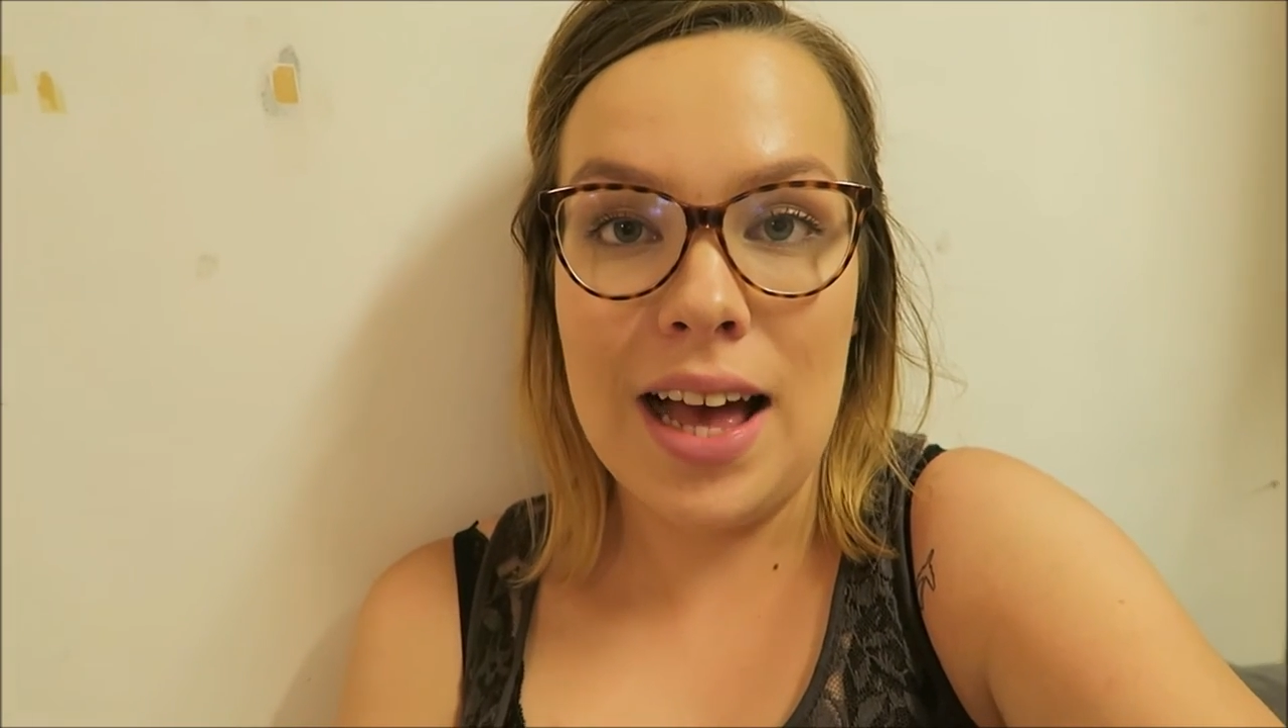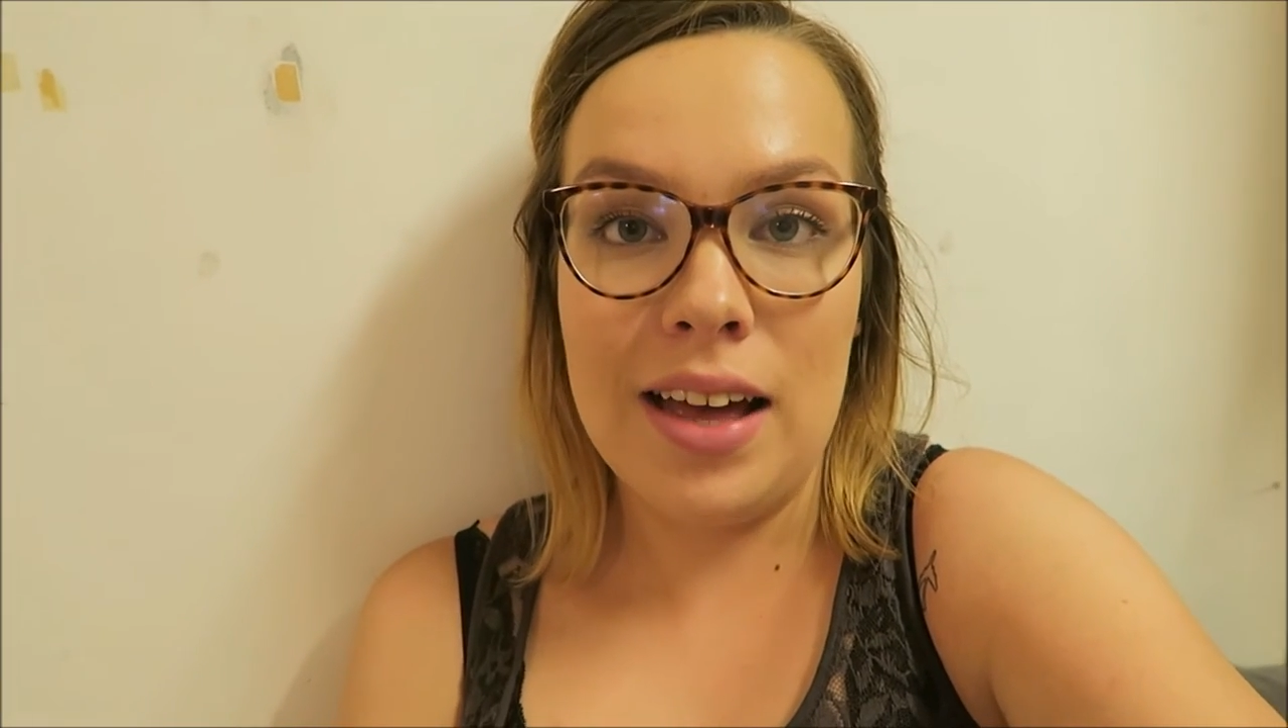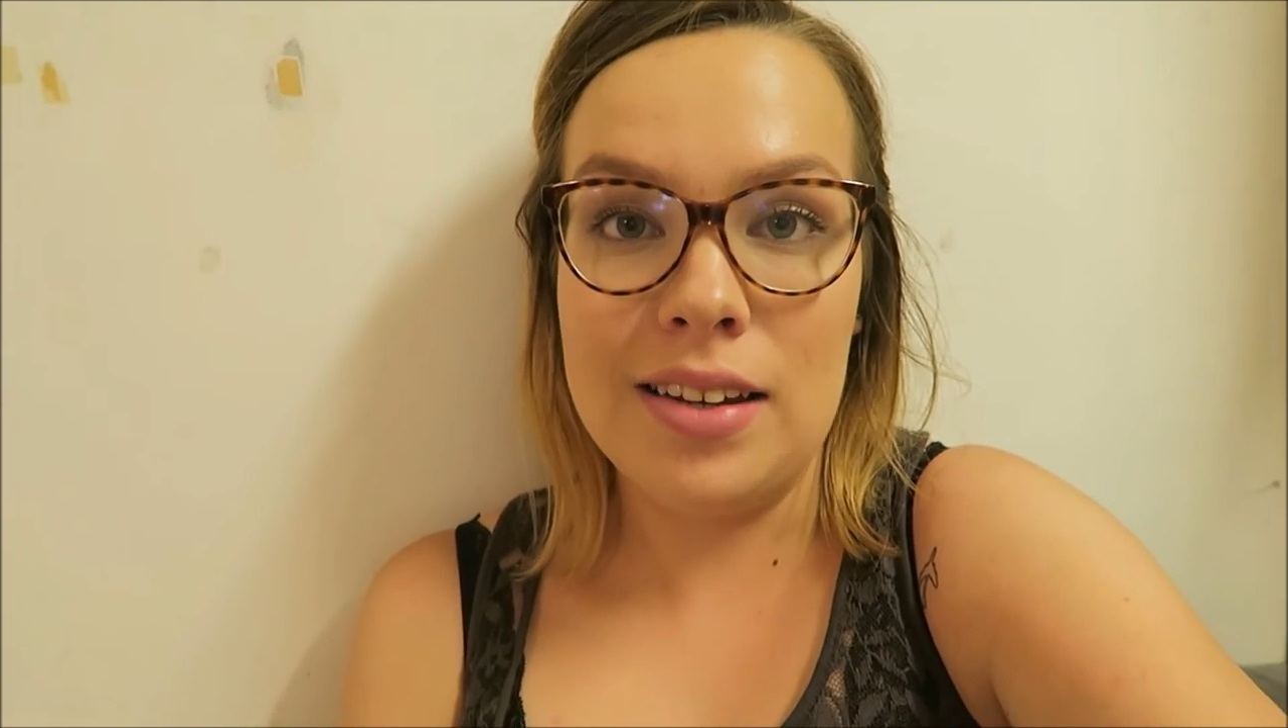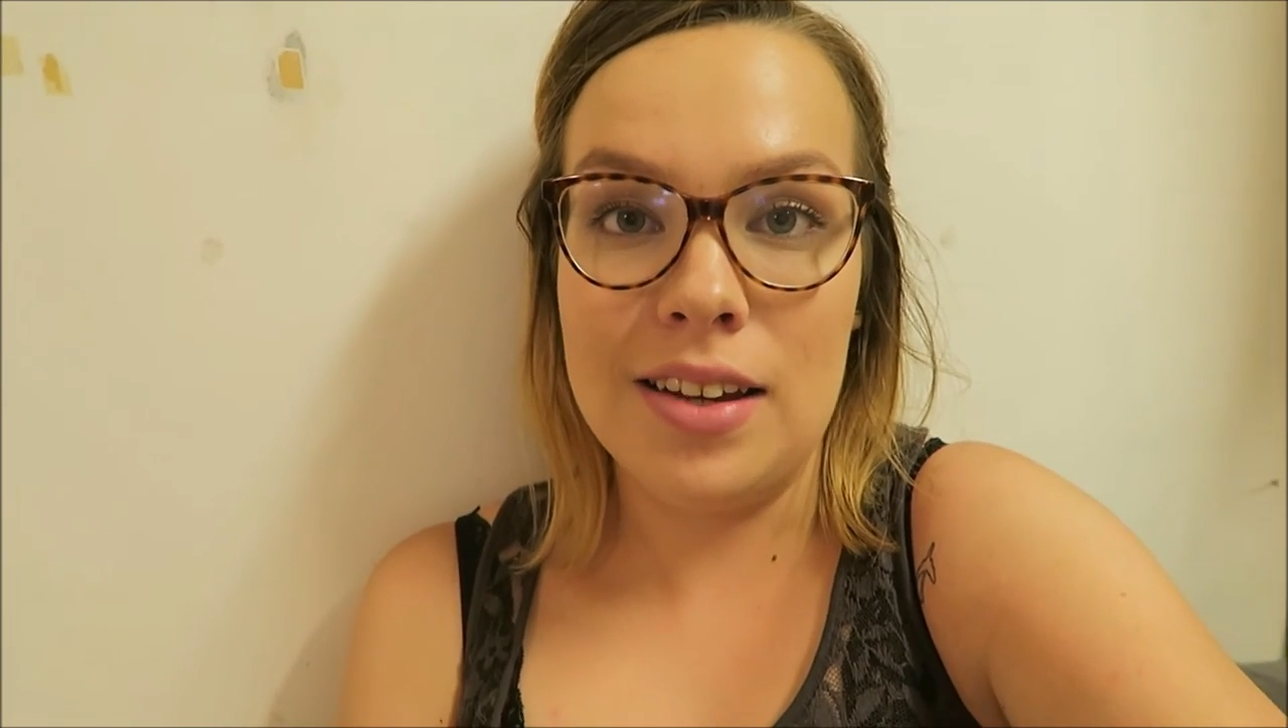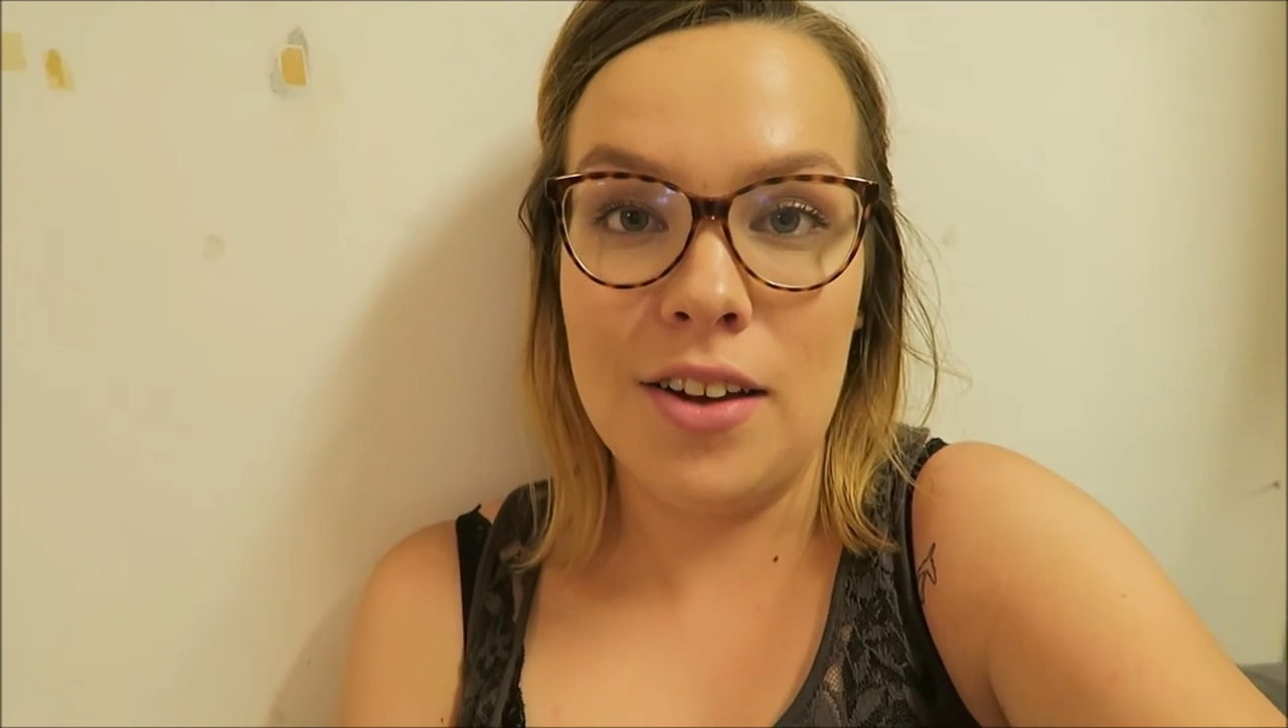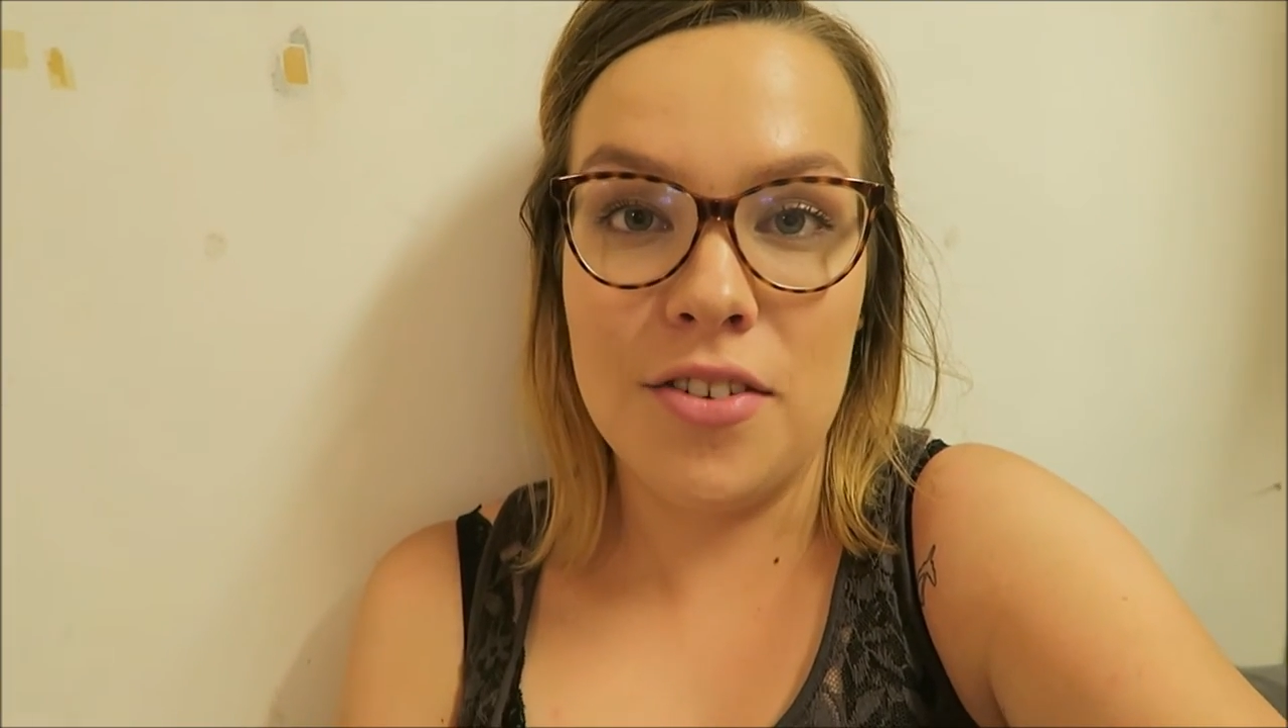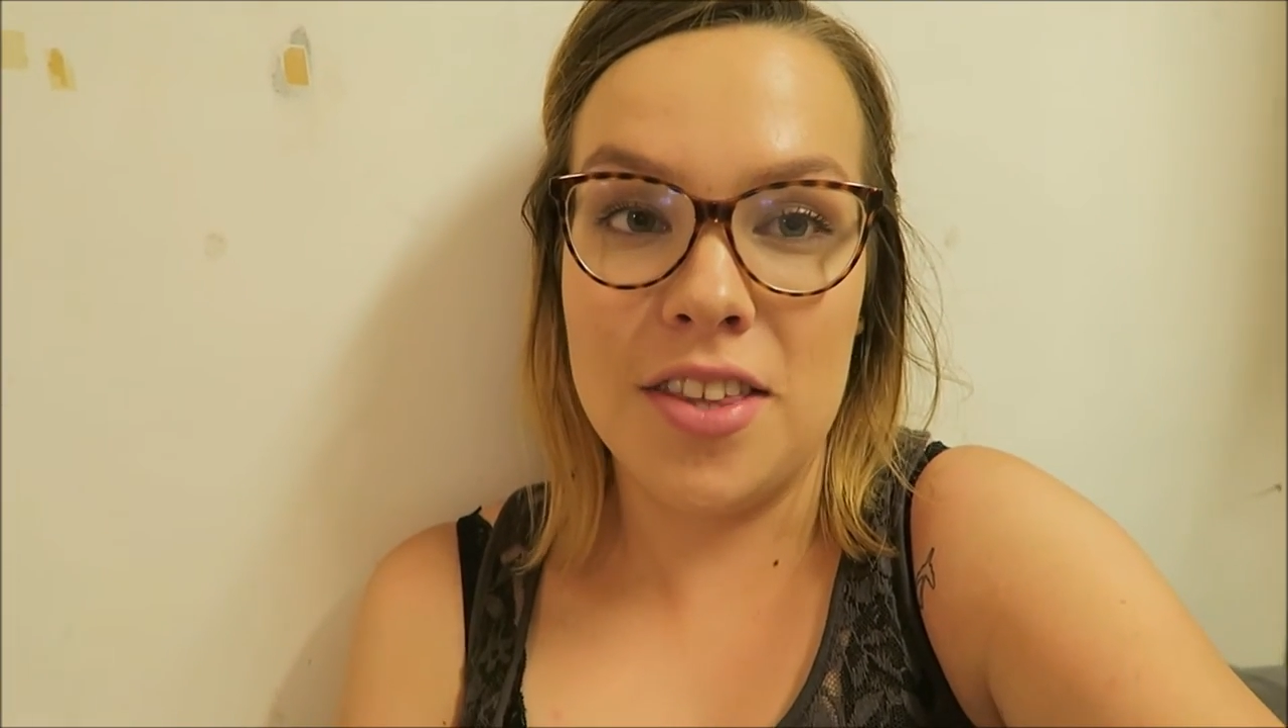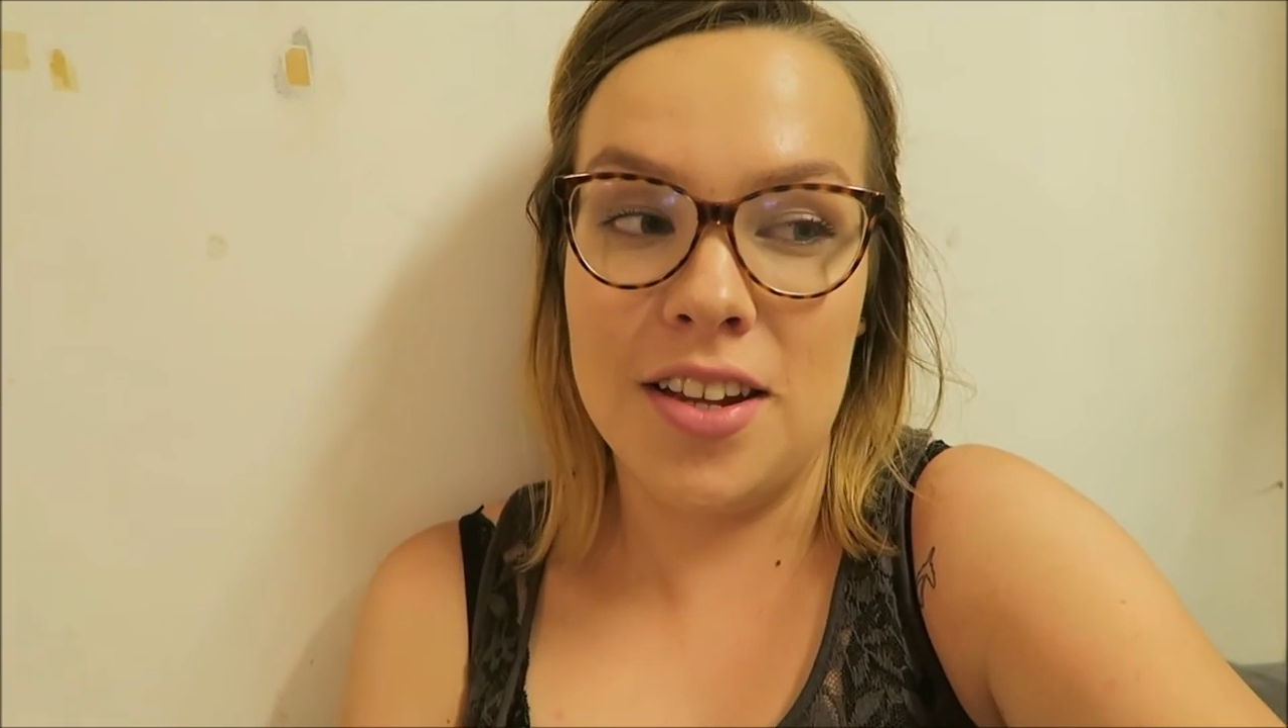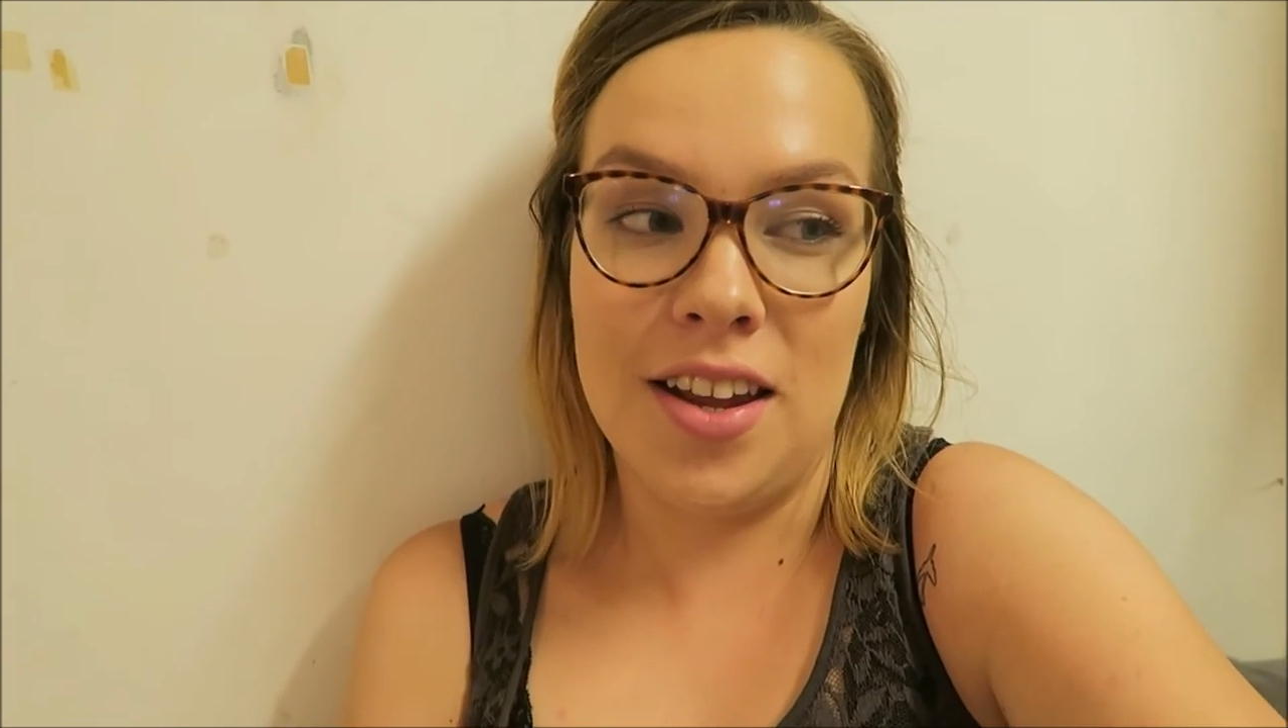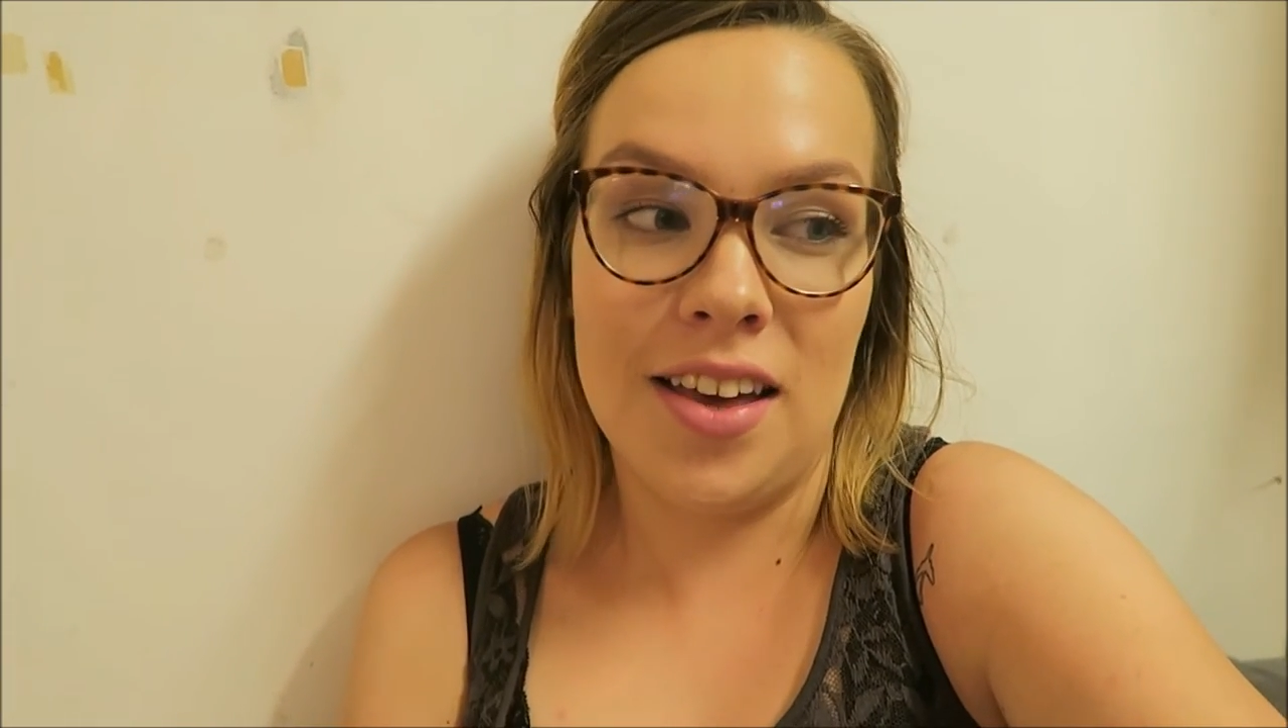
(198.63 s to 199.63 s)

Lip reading: and everything